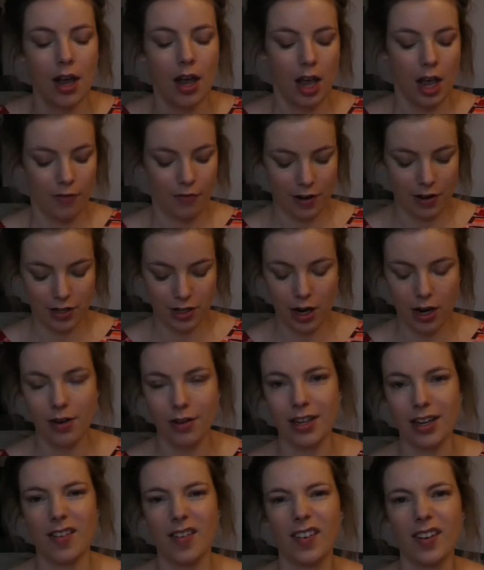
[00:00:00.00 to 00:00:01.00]
If I don't,
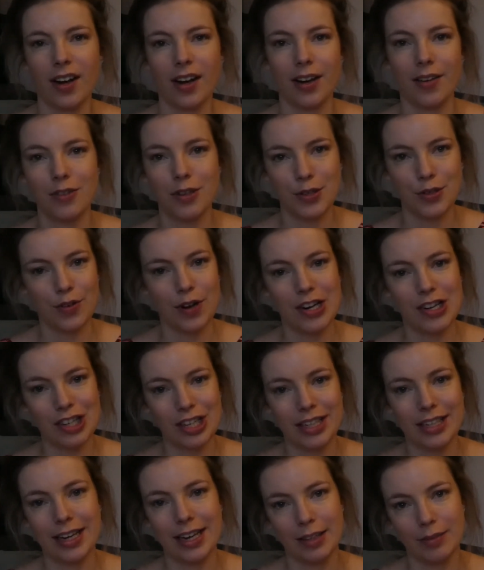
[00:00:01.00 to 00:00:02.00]
then I'll kind of just gradually
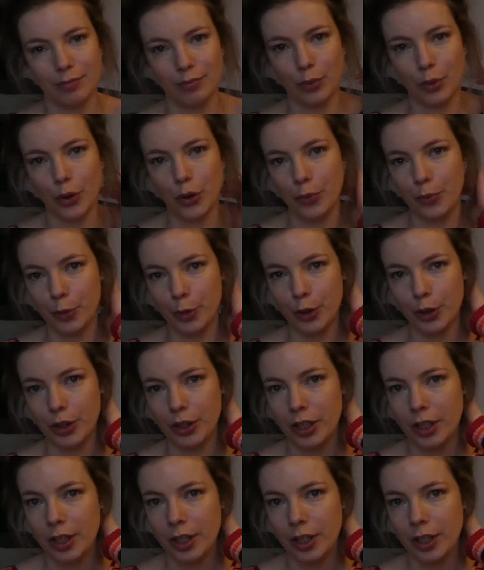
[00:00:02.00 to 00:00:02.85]
get more and more